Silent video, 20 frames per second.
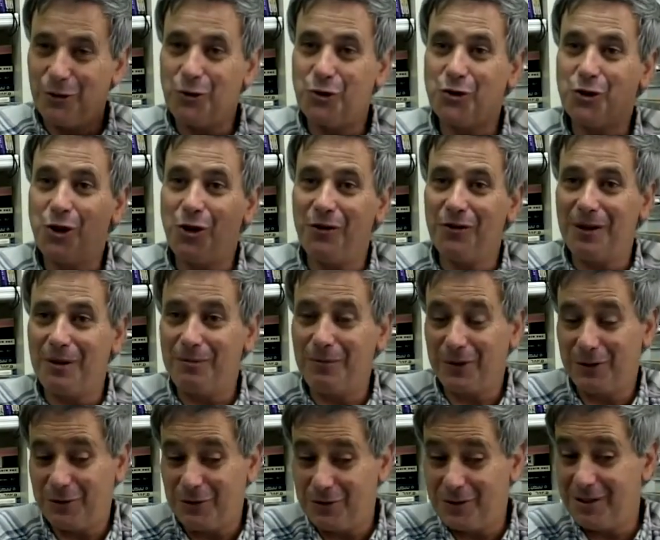to show
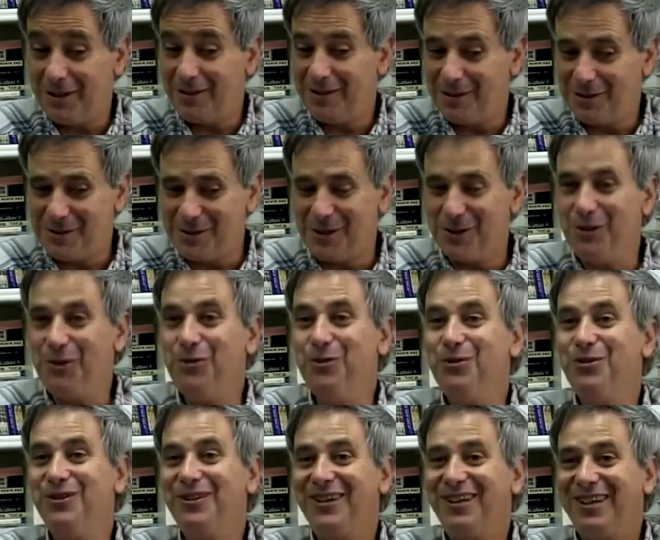them that, you see, there is a
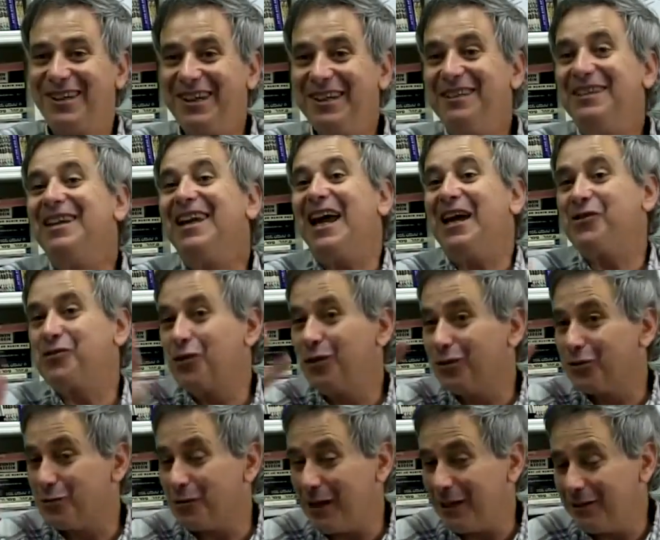new
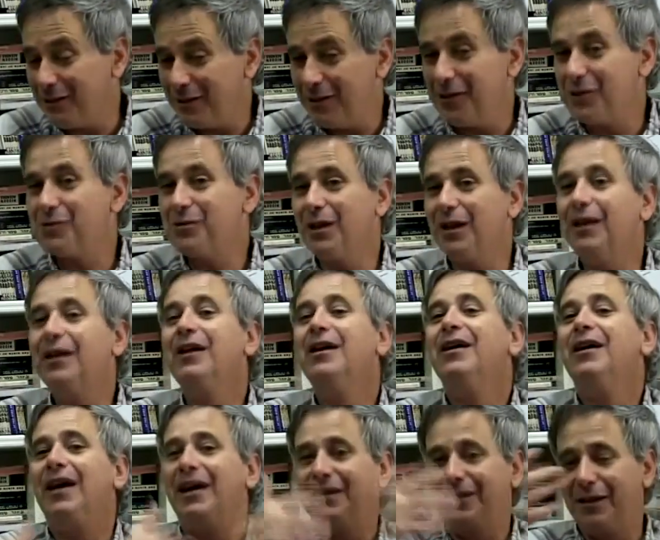intellectual trend in Israel,
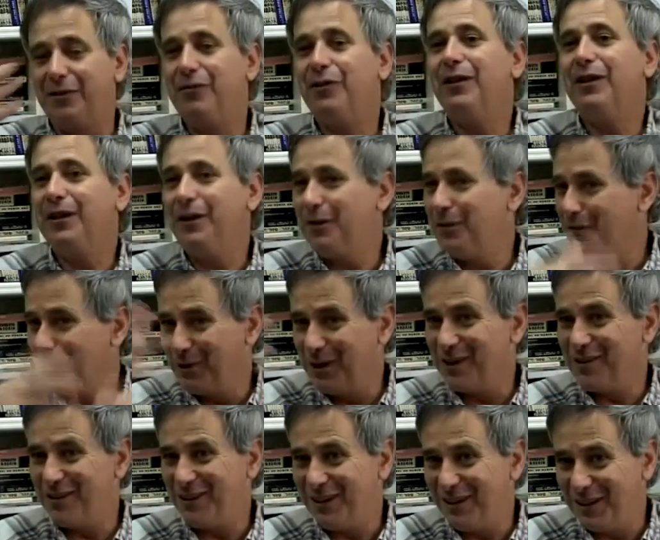and definitely
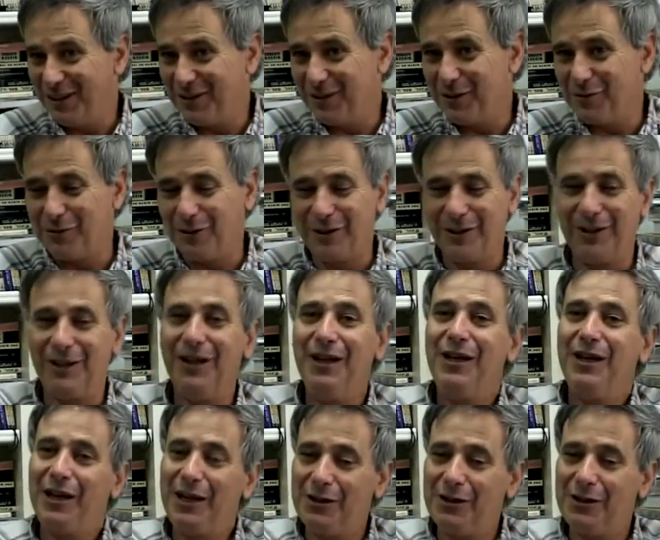we're thinking differently.